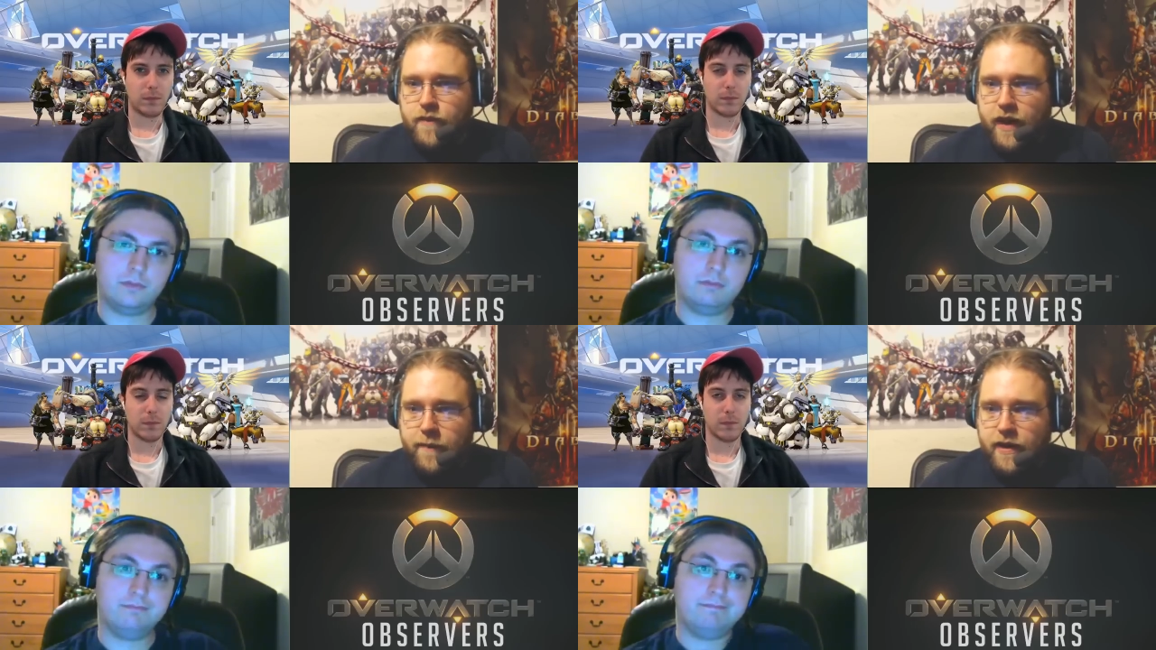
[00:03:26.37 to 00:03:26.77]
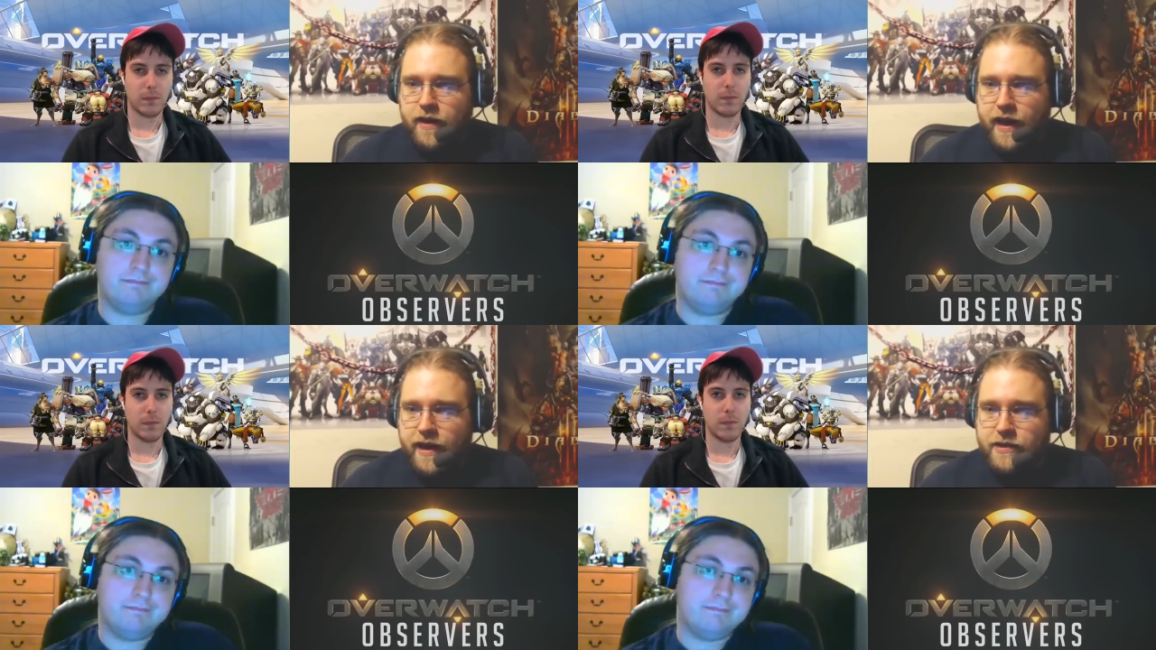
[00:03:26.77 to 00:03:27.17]
Speaker 1: I mean,
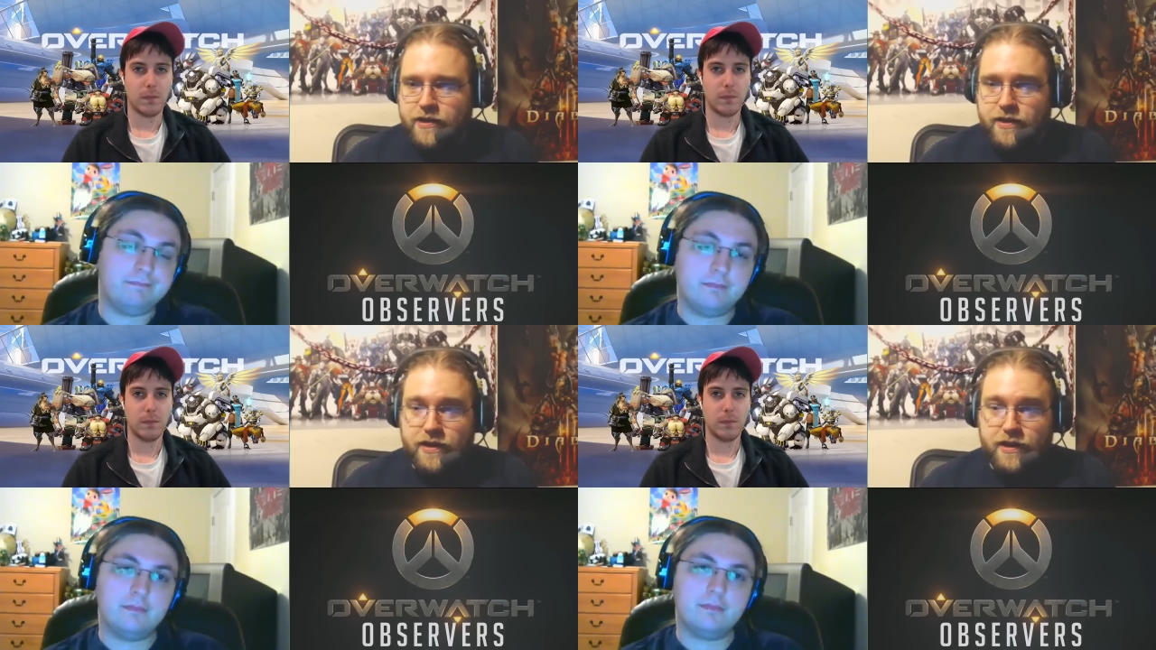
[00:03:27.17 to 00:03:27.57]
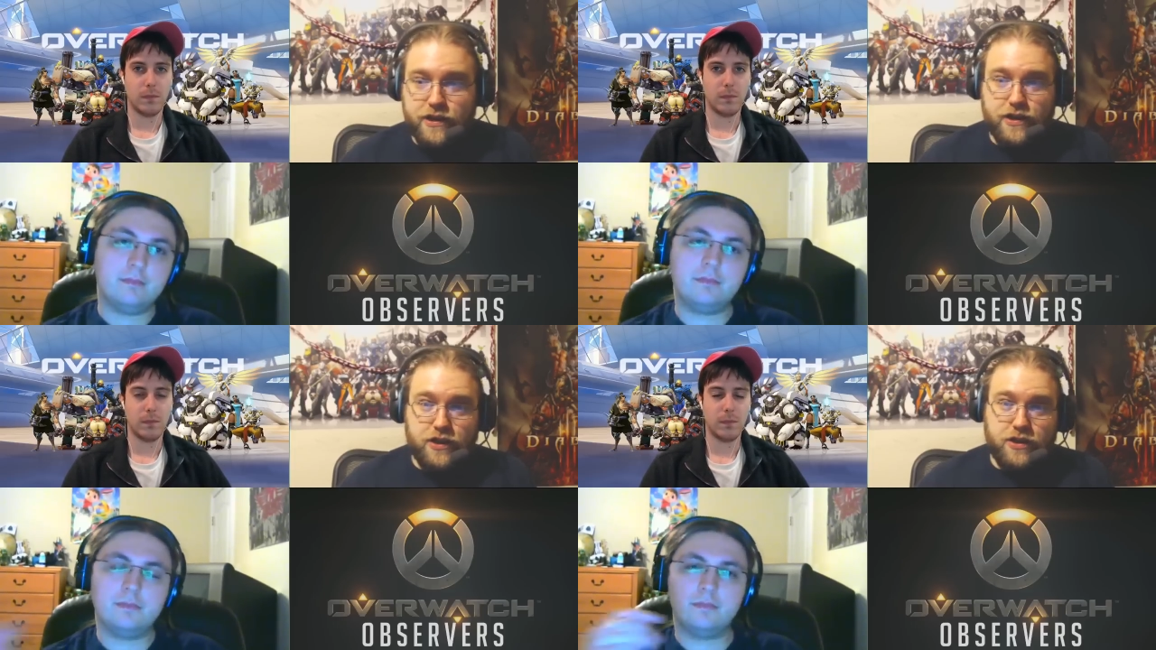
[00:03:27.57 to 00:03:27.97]
I guess you could
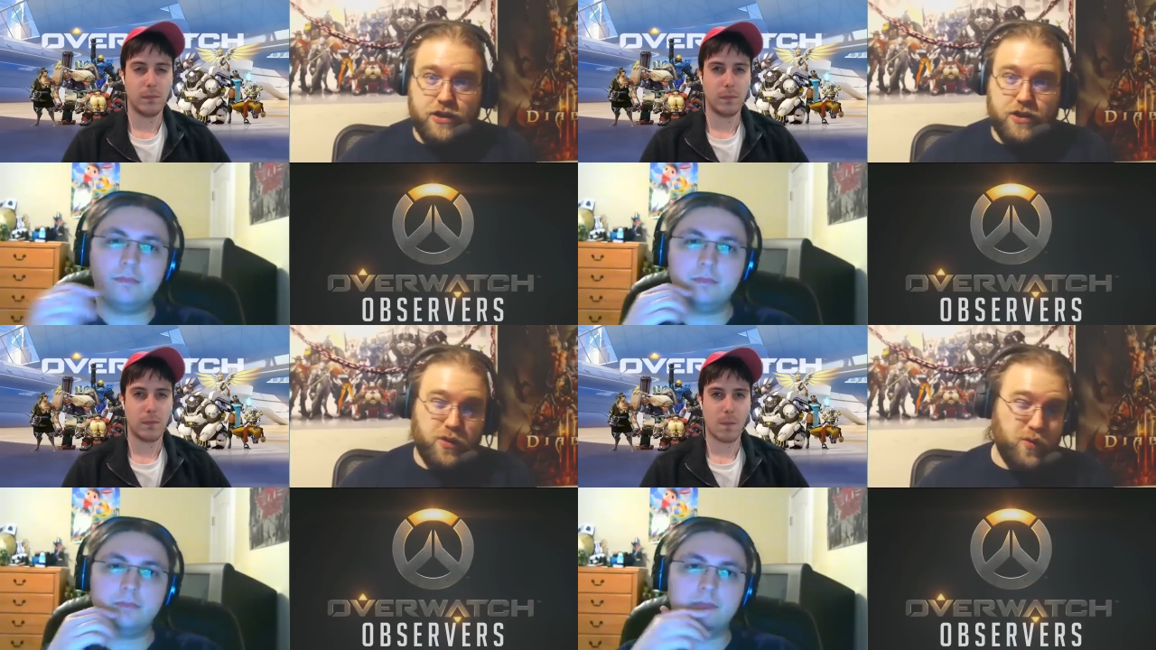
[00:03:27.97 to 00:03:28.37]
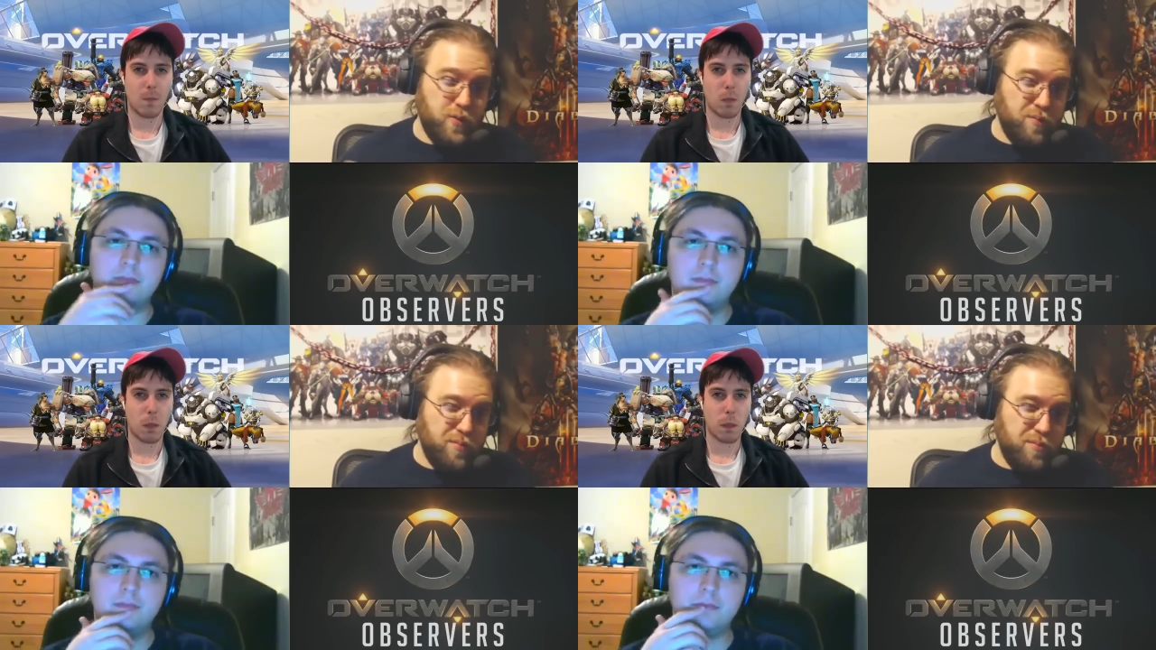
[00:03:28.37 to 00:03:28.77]

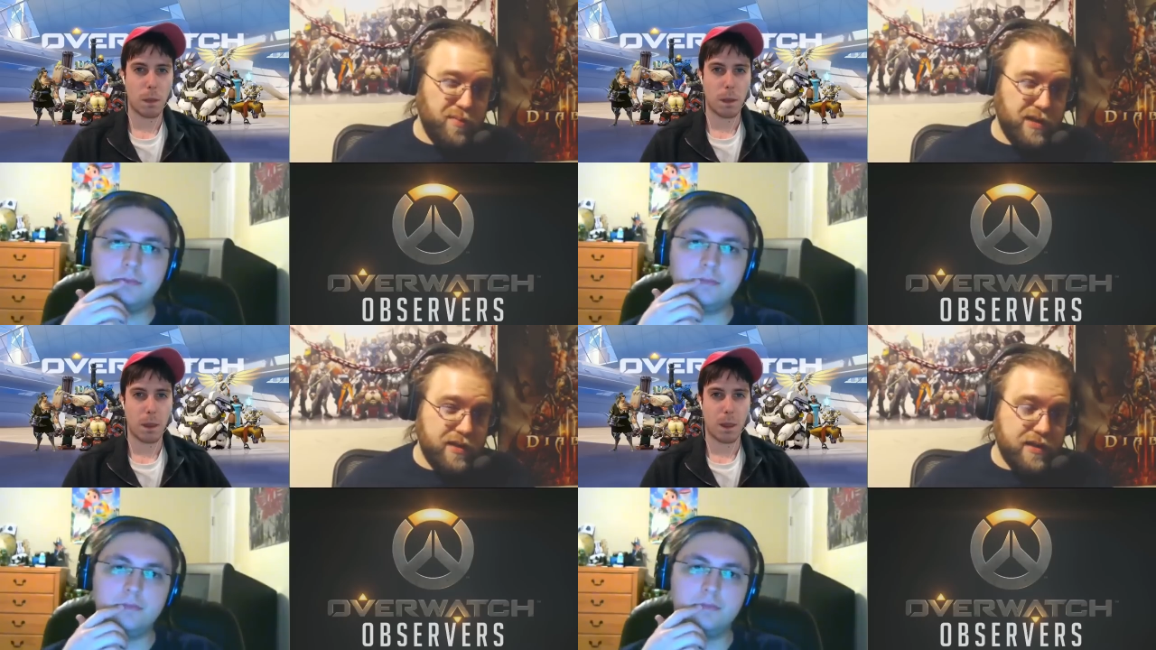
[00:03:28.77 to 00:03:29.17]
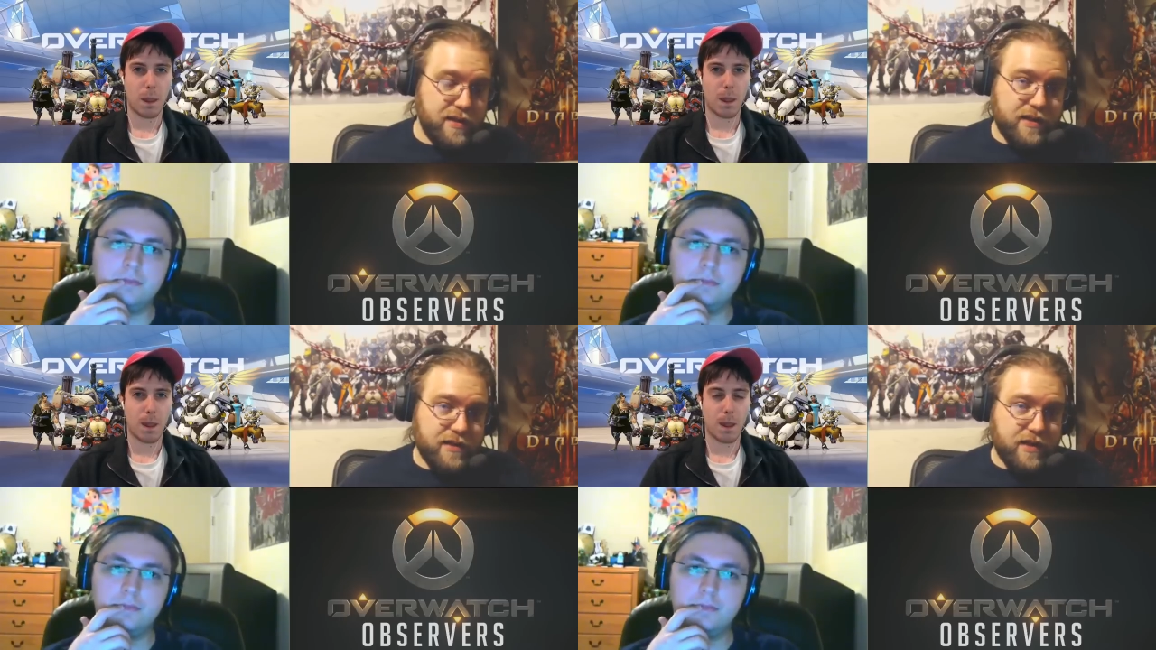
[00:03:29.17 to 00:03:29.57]
assume
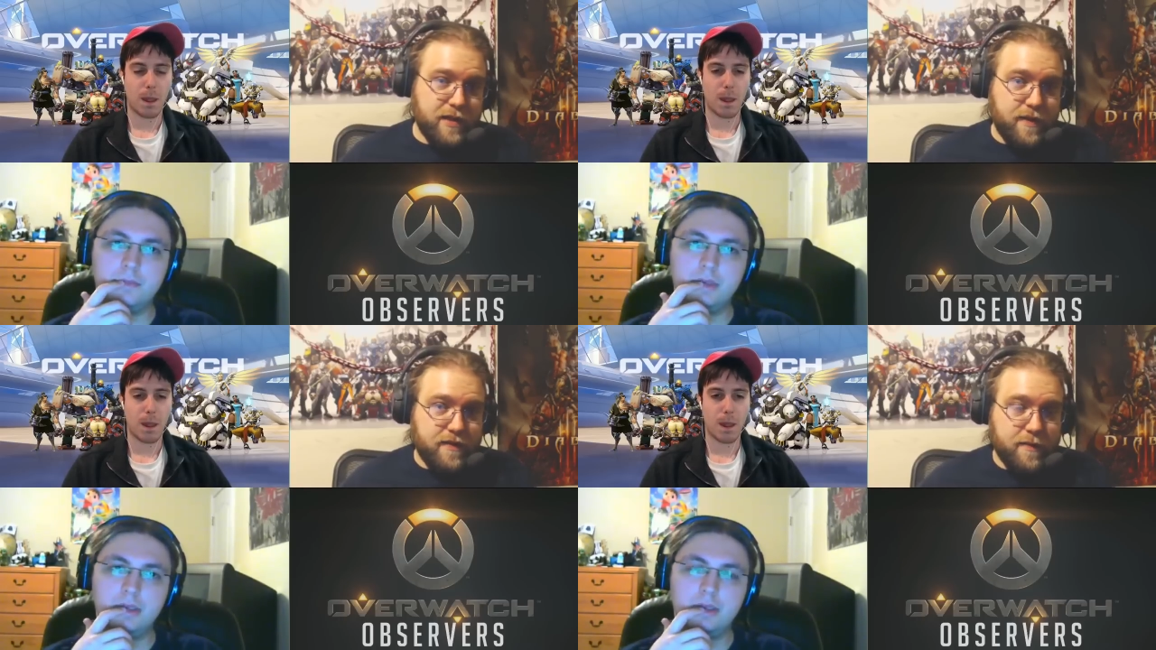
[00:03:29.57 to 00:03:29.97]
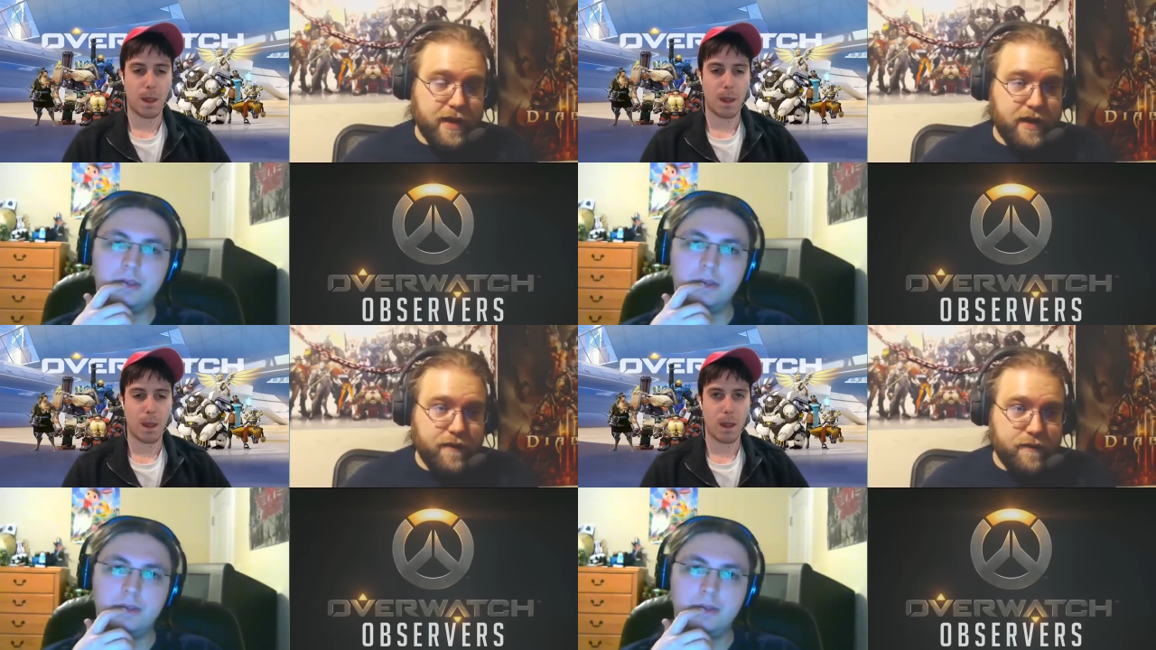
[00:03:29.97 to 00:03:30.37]
that there's going to be some
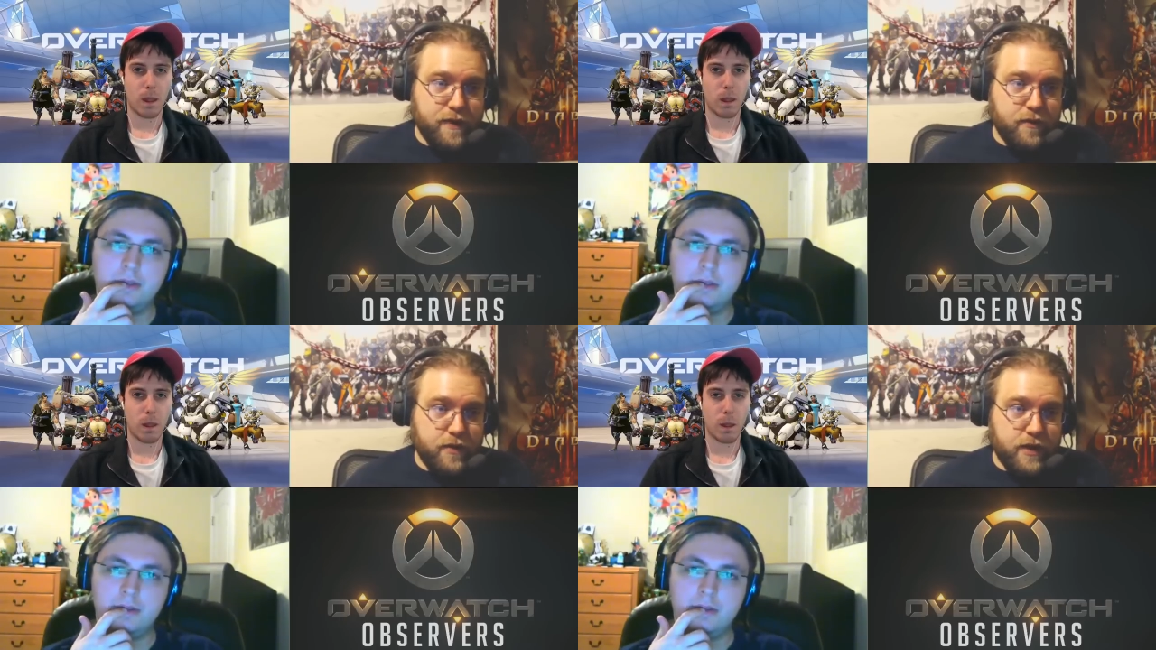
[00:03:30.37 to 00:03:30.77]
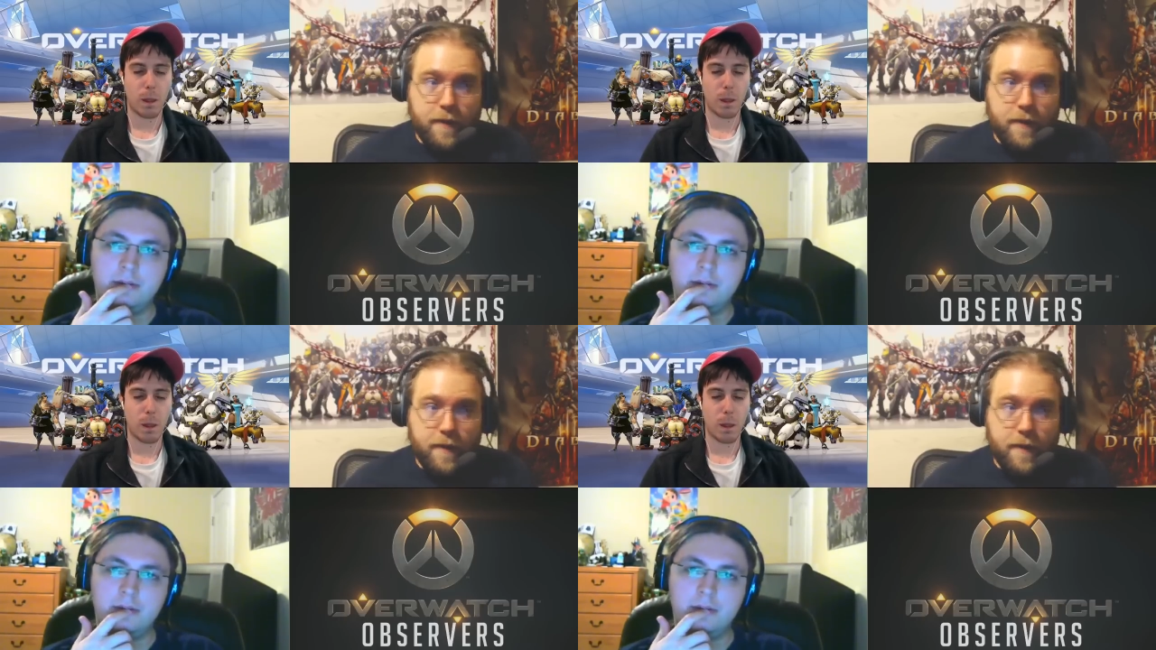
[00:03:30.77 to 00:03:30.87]
kind of free rotation.